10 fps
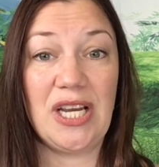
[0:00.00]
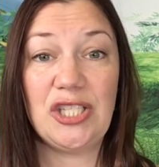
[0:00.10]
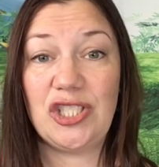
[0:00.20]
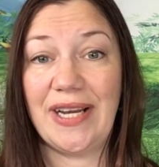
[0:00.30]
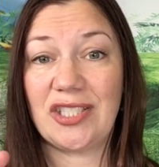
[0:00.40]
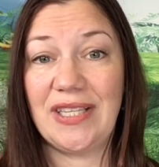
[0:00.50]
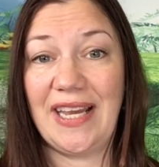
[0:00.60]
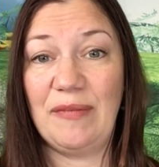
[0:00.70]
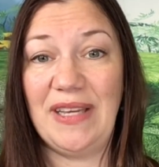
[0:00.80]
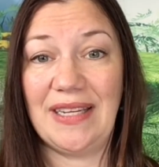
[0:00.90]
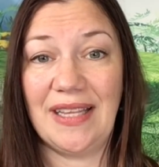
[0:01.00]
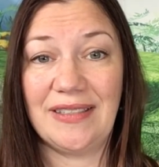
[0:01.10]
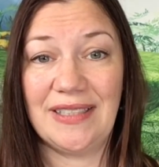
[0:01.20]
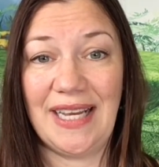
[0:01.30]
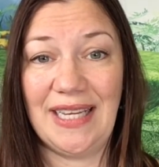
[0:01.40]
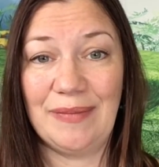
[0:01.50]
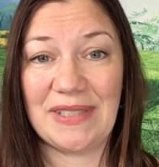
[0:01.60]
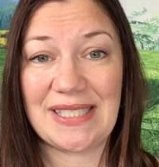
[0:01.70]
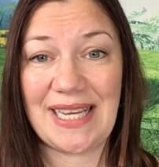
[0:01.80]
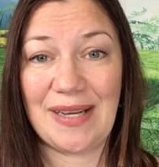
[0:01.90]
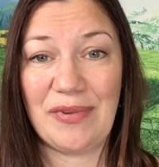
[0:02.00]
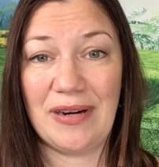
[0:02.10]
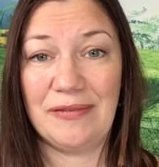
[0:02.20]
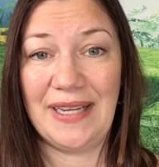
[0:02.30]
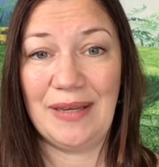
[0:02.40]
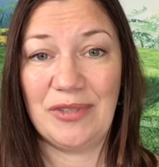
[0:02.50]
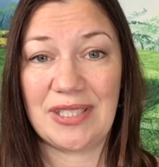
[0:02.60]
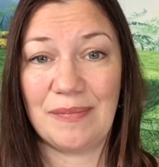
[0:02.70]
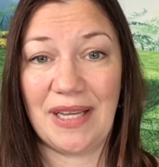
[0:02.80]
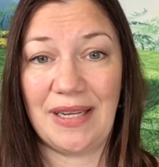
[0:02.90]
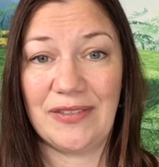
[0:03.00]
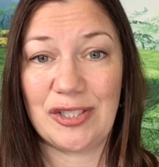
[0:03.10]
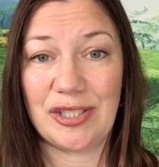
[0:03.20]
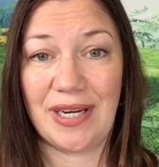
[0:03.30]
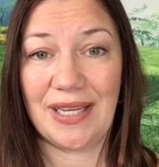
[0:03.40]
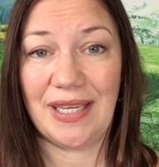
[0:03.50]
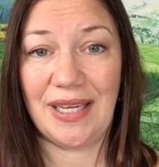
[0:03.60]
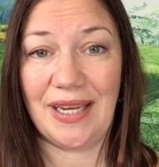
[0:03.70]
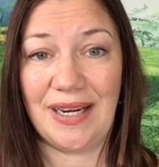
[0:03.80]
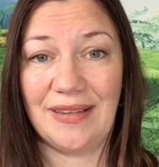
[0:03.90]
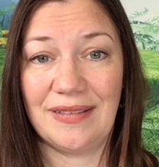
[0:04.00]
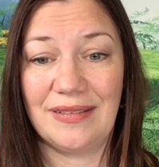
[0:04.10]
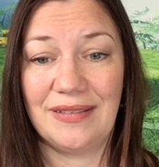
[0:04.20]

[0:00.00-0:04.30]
She actually gave me another name, the second part of her name, which I'm not even sure I can get out.